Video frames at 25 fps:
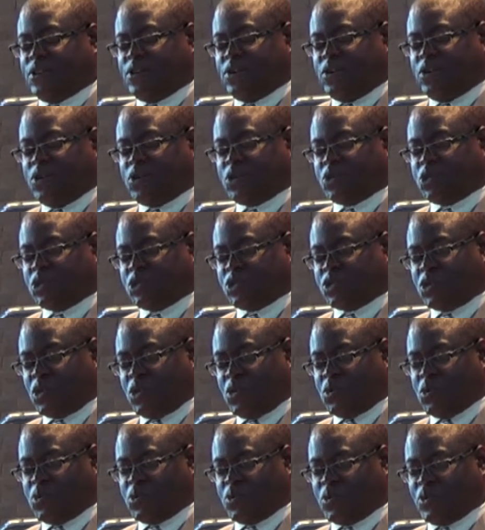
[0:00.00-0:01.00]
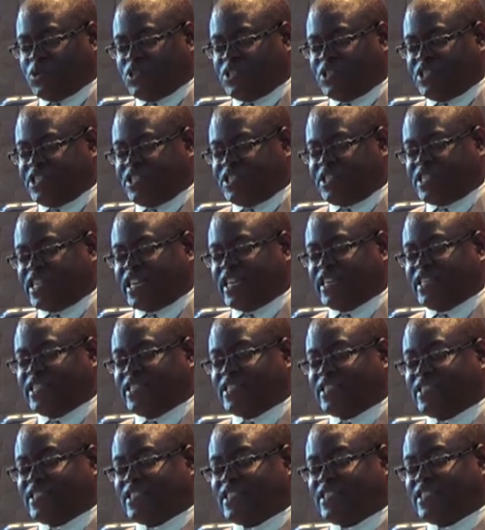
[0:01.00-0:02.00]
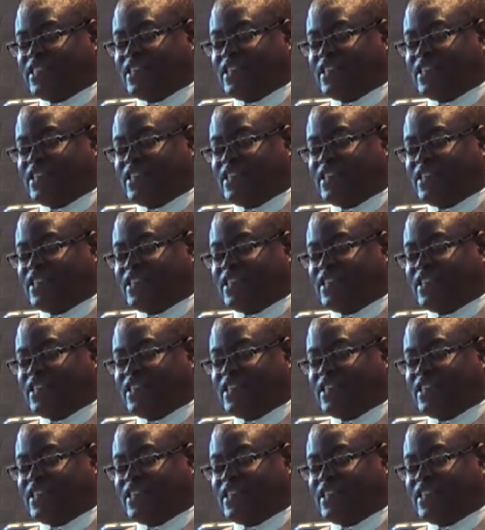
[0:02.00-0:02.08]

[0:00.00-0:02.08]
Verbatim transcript: O oh soul, she says,